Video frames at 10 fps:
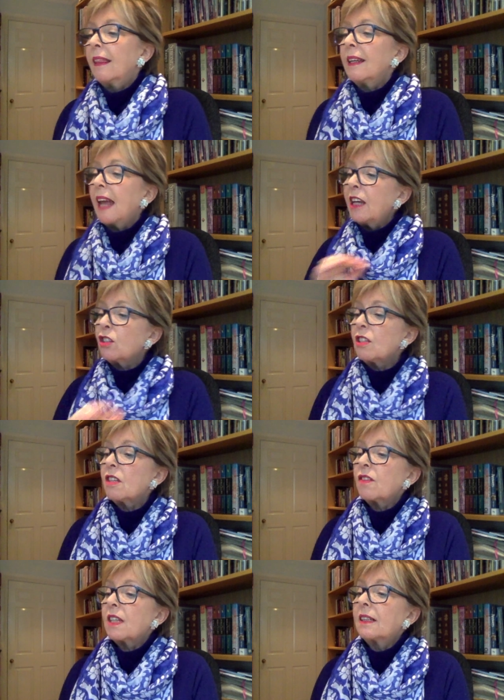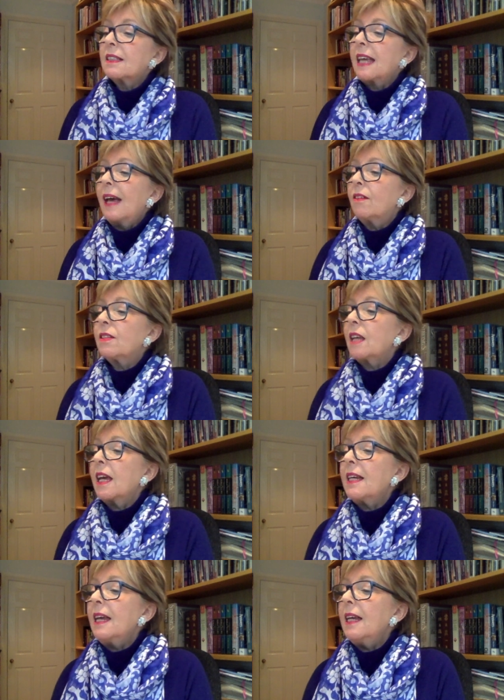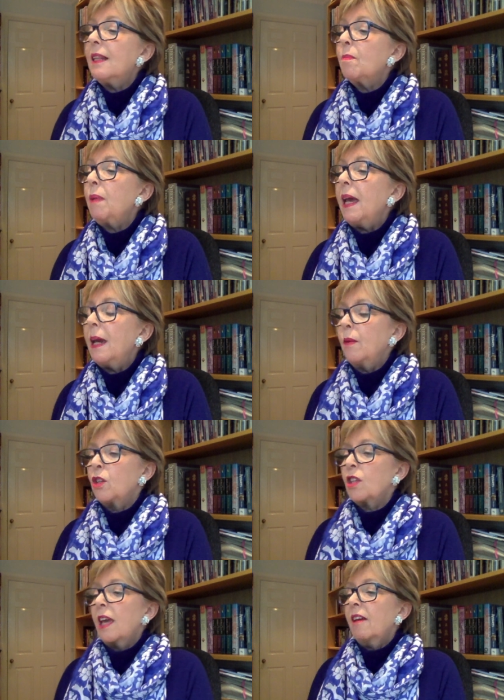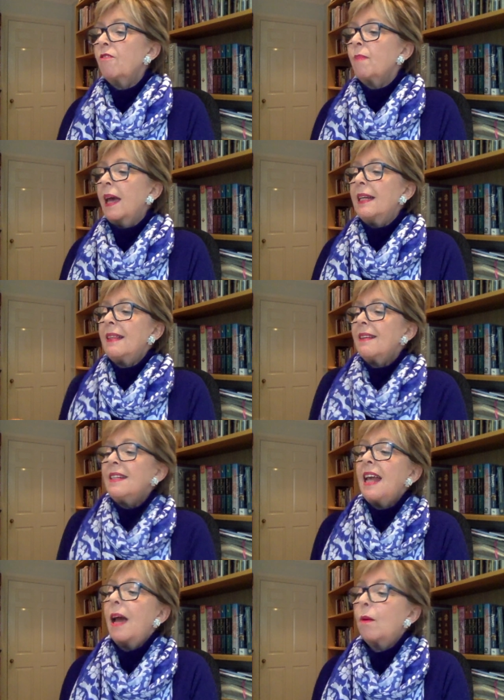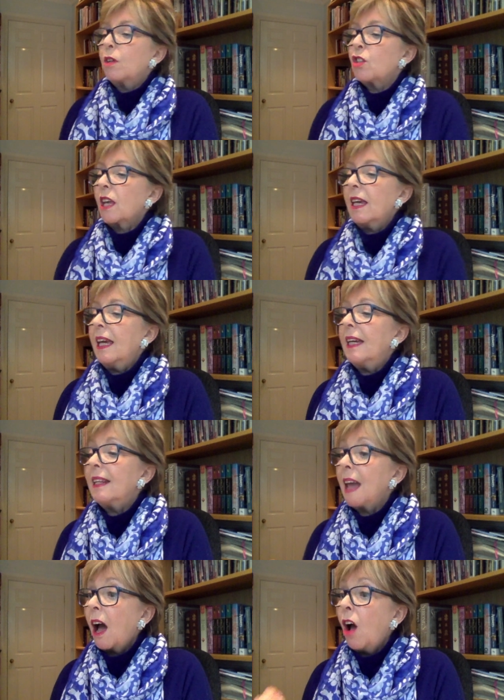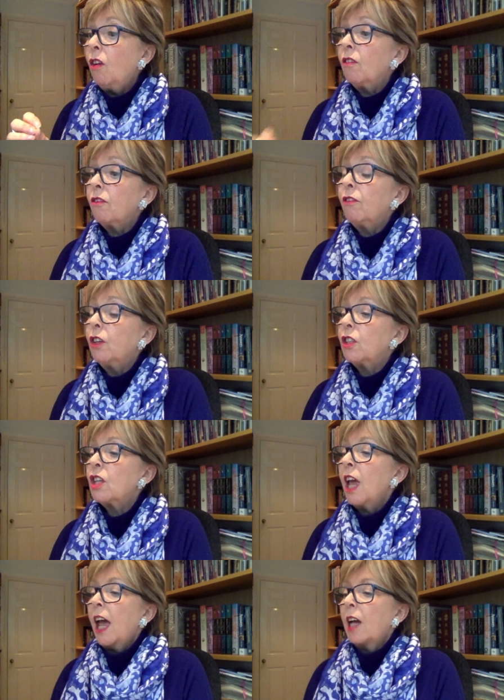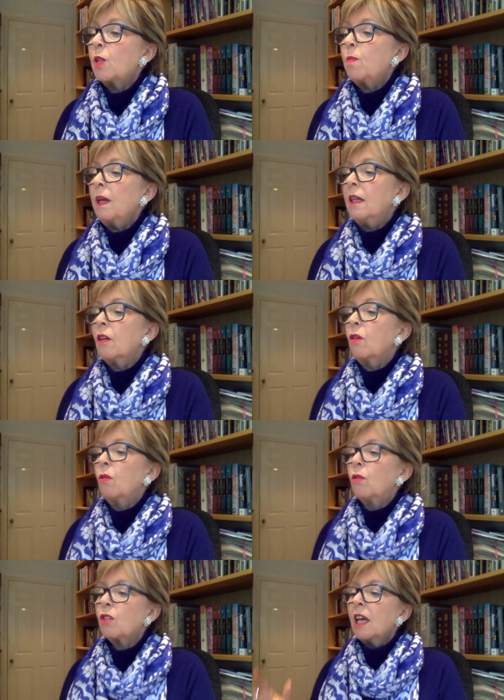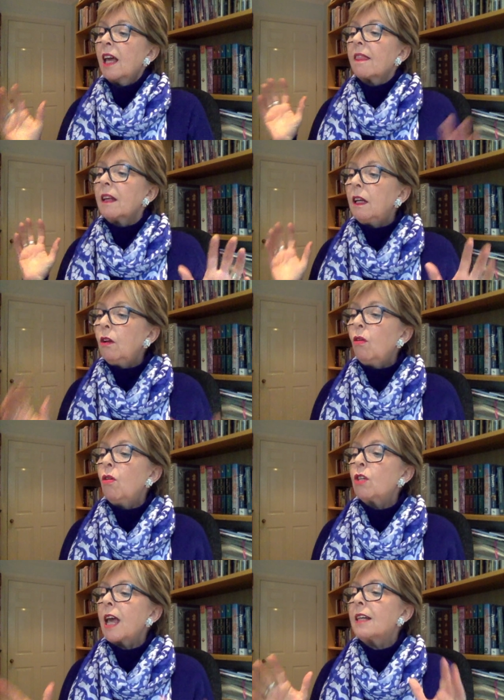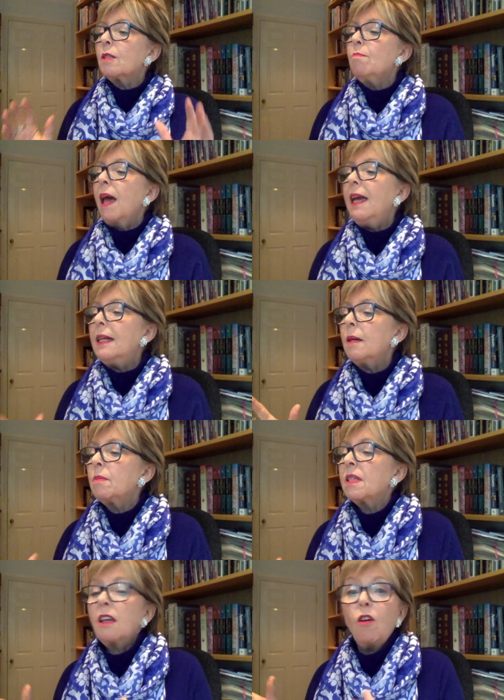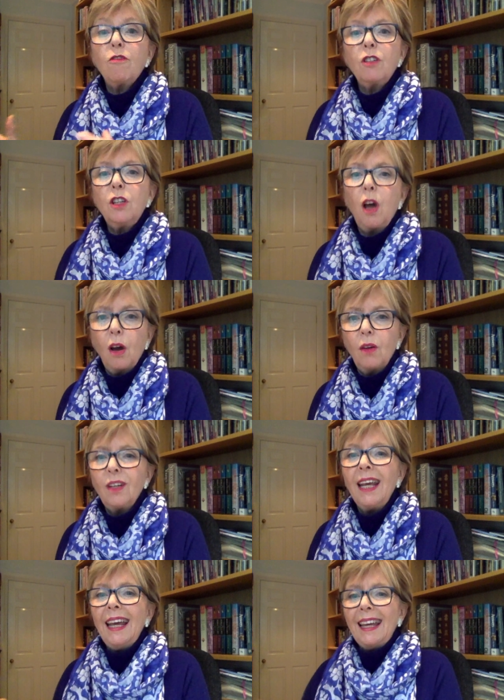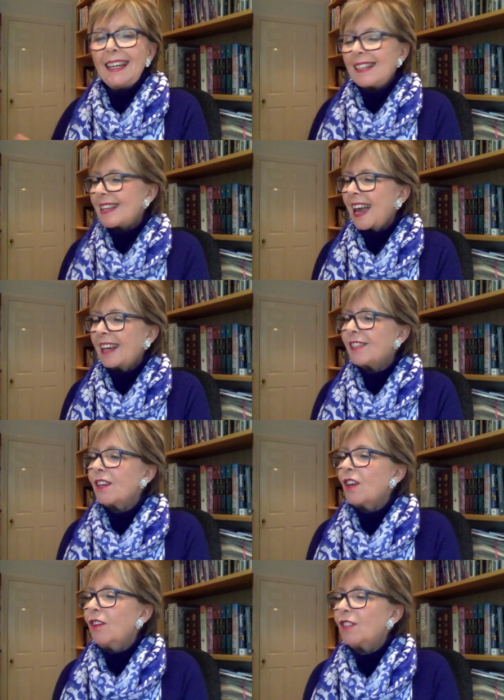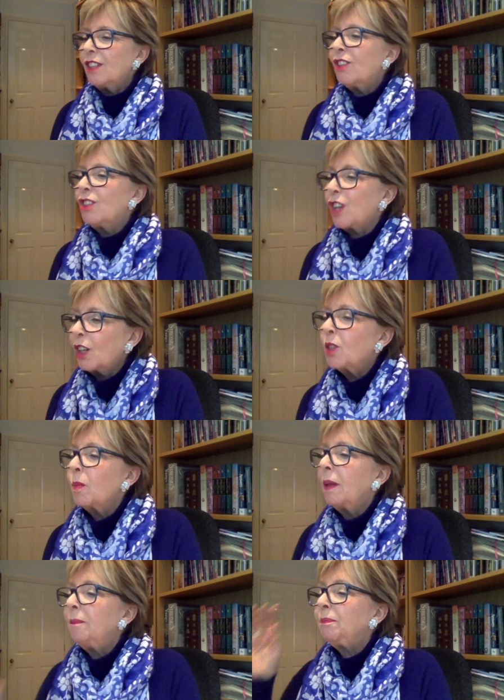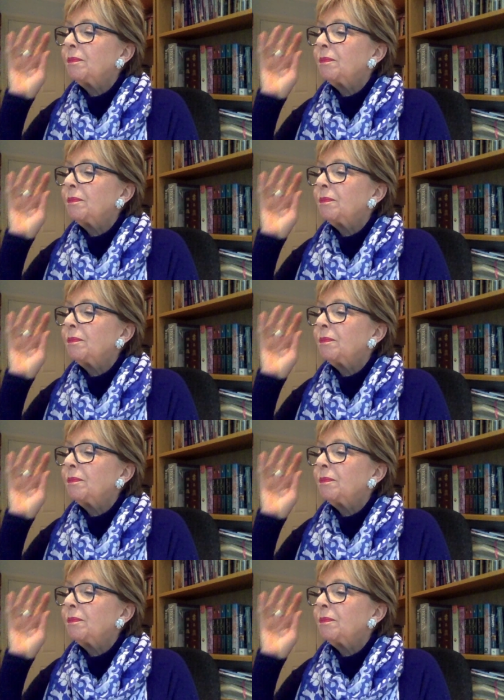The nations have sunk down uh, in the pit which they have made, in the net which they hid. Their own foot has been caught. The Lord has made himself known. He has executed judgment.